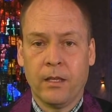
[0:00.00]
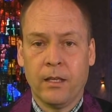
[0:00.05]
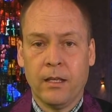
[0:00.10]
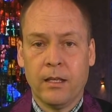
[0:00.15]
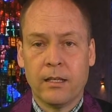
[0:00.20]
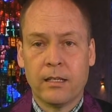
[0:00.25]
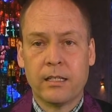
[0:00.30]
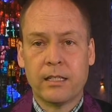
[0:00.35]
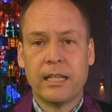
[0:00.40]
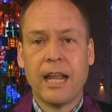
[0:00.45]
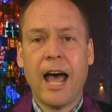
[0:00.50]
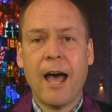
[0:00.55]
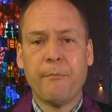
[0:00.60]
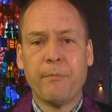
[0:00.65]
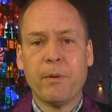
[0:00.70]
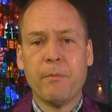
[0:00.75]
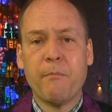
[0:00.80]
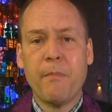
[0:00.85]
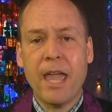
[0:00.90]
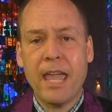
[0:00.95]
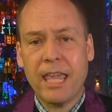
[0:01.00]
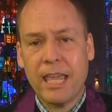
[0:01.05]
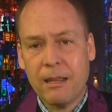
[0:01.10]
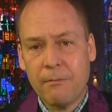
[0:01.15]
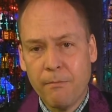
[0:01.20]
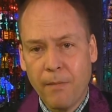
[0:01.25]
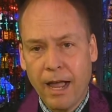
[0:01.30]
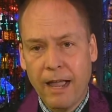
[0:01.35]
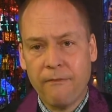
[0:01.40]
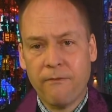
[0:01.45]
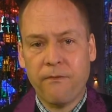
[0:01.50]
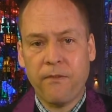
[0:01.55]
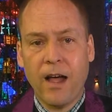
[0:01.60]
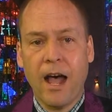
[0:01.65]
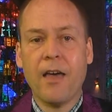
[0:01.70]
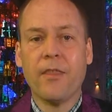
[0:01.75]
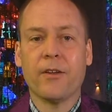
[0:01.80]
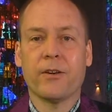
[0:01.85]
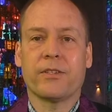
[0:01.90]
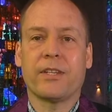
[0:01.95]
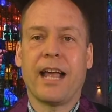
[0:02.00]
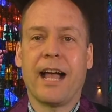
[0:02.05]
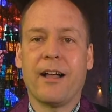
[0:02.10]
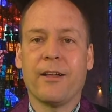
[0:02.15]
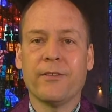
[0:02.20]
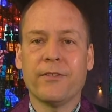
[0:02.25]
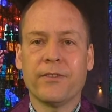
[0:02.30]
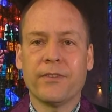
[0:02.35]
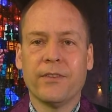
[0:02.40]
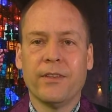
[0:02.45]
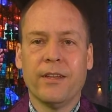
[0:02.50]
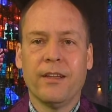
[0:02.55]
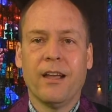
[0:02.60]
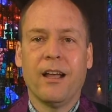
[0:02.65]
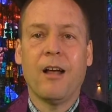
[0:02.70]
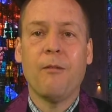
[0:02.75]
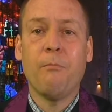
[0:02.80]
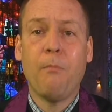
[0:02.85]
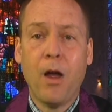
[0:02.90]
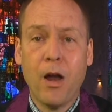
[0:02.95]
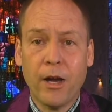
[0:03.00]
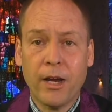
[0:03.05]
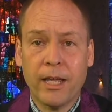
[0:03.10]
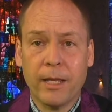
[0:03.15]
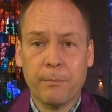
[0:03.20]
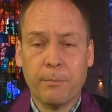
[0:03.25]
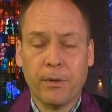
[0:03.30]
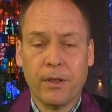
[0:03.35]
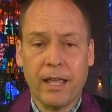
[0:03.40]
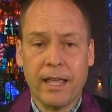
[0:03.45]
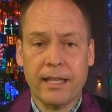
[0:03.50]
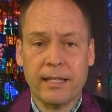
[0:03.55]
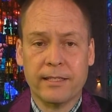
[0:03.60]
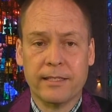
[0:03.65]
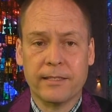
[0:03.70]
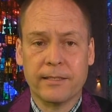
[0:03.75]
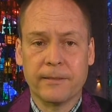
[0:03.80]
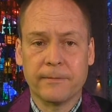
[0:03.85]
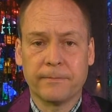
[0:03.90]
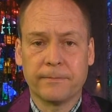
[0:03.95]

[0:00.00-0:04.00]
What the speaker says: Stop making my Father's house a marketplace."